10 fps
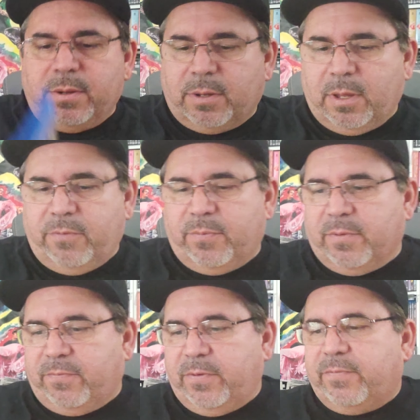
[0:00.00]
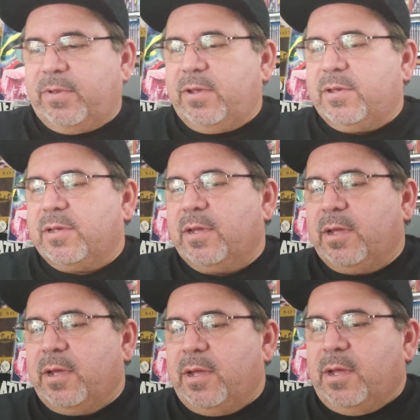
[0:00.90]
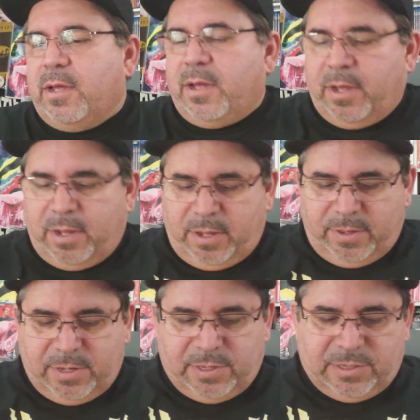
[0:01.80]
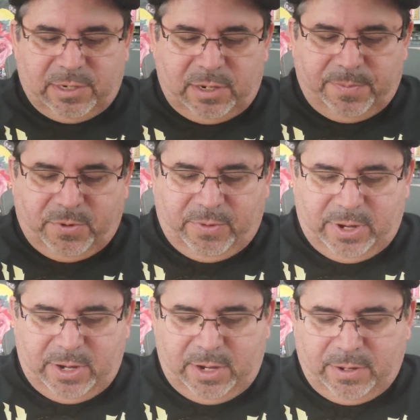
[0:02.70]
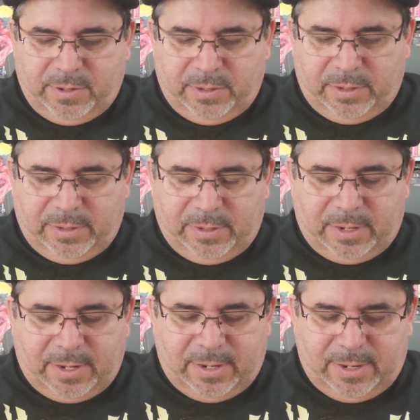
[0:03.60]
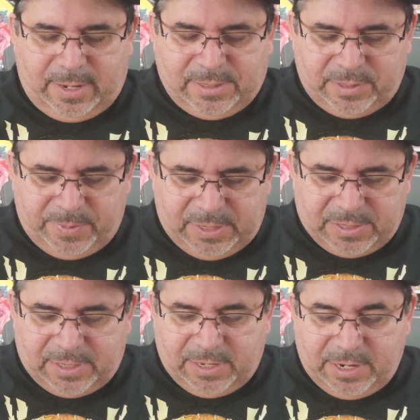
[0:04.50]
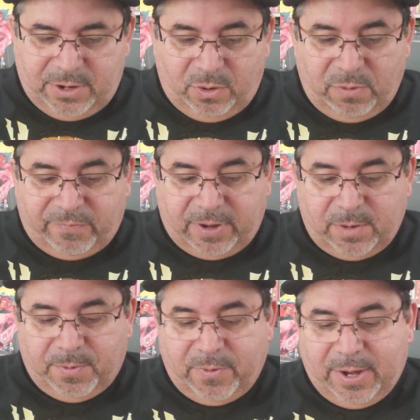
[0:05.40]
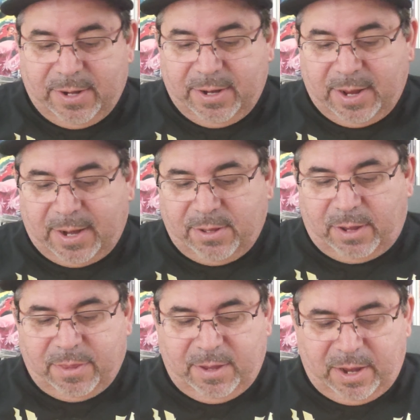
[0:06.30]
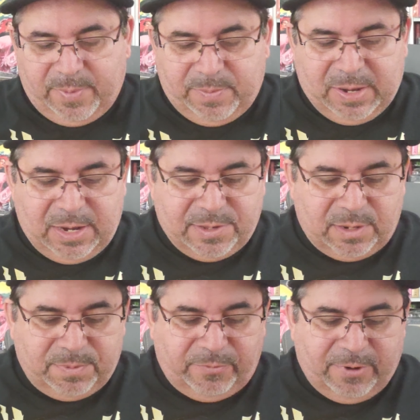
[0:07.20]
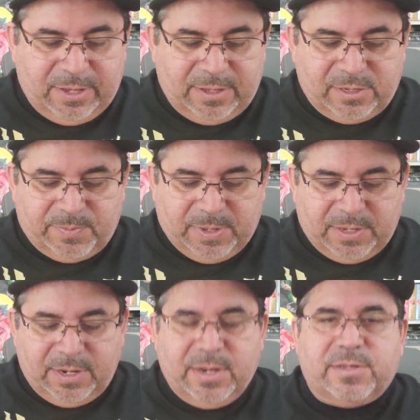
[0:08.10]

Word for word: Okay, for the 50s. Uh, this is an upgrade. And some of these I didn't know if I upgraded yet. I, I think I've been meaning to upgrade this, but didn't.